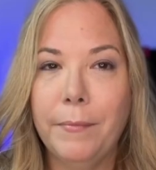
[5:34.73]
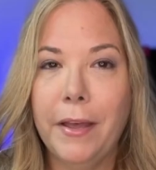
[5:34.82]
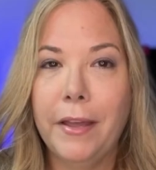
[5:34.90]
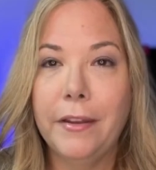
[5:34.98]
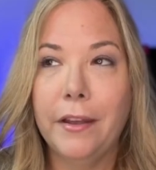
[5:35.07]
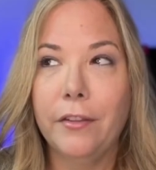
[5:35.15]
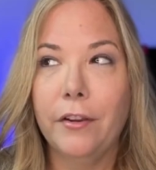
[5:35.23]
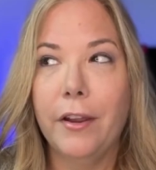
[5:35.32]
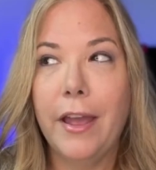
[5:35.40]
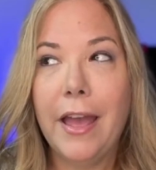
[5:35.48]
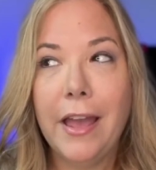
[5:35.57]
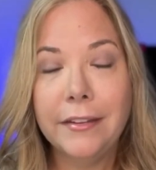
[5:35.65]

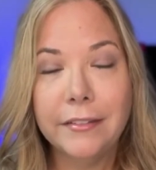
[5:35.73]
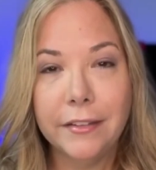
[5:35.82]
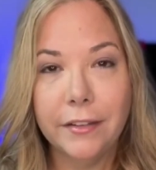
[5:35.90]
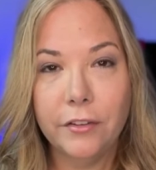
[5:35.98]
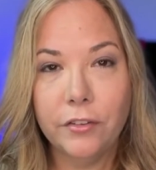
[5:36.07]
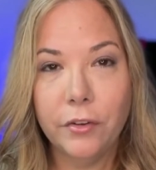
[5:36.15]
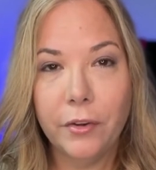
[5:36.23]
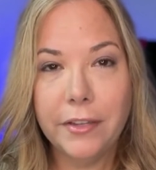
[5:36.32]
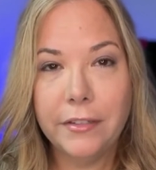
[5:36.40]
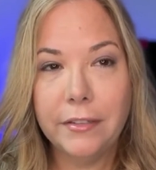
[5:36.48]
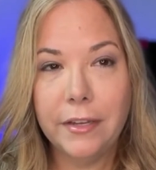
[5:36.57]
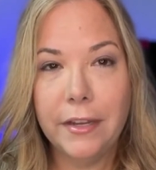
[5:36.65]
another excellent
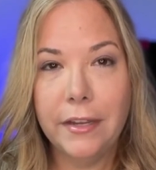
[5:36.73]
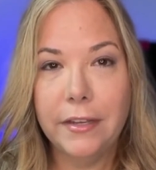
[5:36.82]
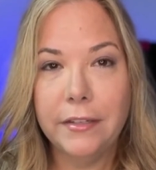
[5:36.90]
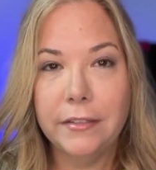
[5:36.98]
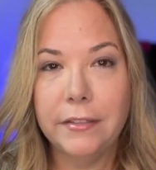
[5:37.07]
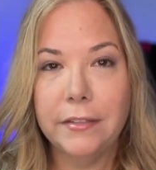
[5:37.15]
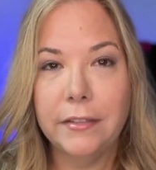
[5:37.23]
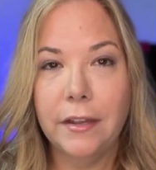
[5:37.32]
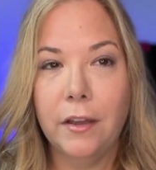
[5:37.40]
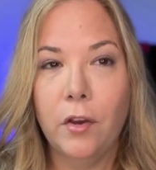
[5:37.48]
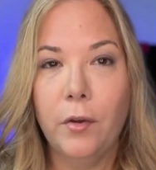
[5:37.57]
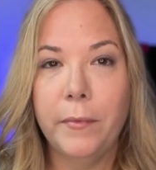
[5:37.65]
choice is
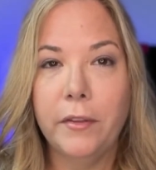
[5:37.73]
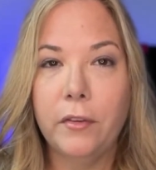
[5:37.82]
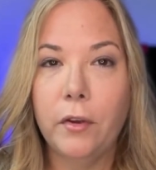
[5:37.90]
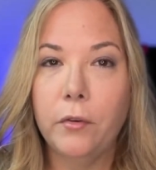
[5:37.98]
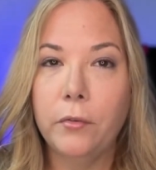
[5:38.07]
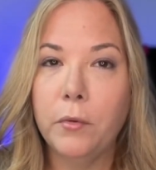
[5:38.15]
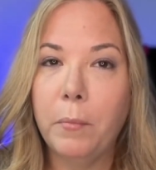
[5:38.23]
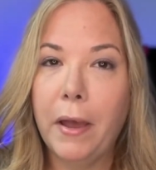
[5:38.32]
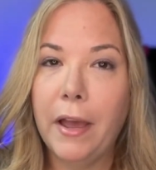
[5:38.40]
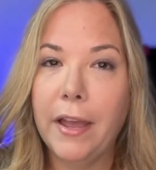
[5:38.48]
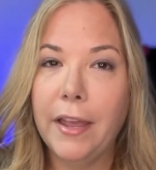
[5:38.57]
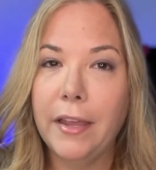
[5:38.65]
a home that's owned
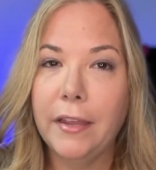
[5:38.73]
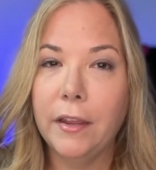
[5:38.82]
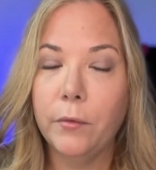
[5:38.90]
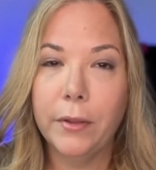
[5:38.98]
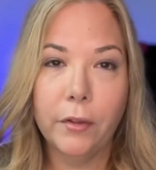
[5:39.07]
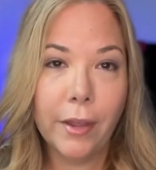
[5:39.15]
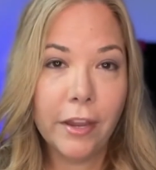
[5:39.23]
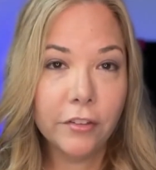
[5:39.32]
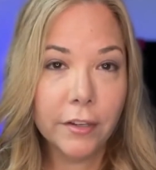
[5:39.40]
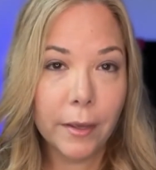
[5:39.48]
by a relocation